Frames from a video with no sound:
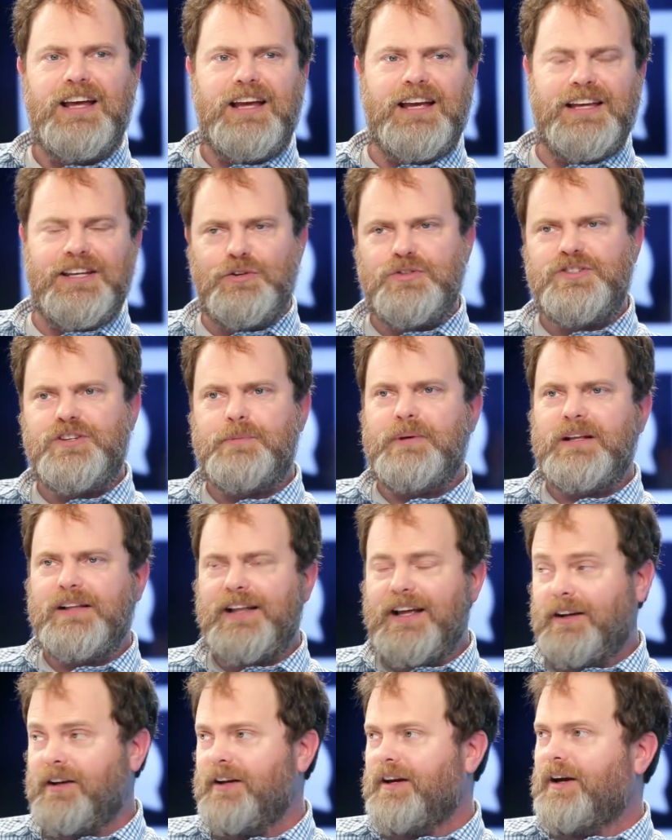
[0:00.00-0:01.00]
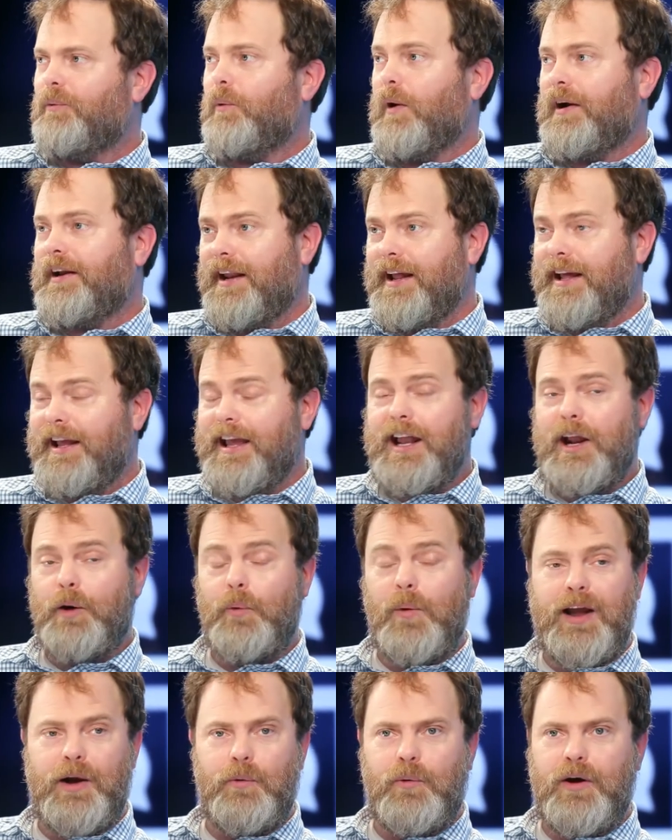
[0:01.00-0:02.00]
It used to be like, what can I get
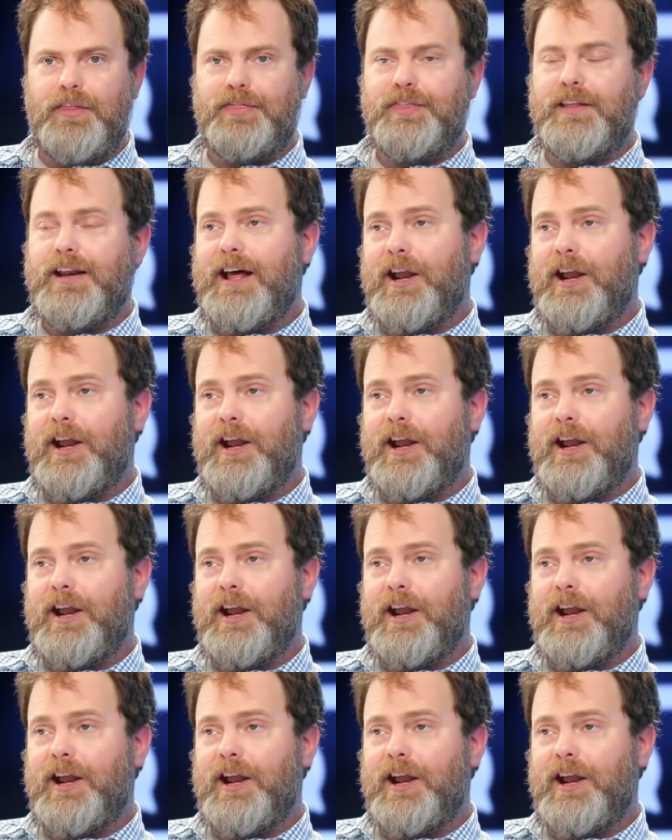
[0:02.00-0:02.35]
away with?